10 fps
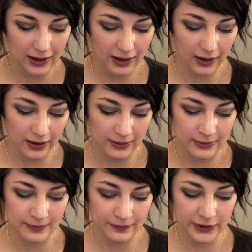
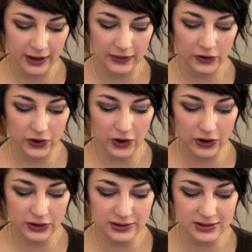And the
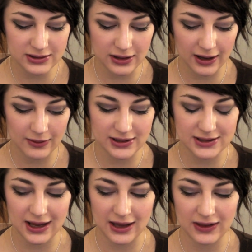cons, I would
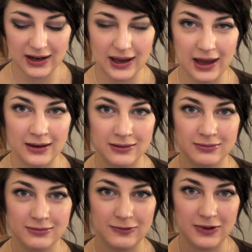say that it can
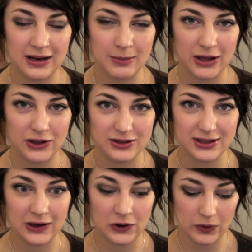really make your
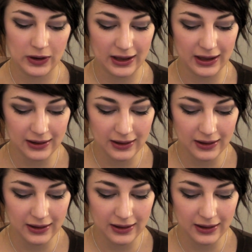skin oily.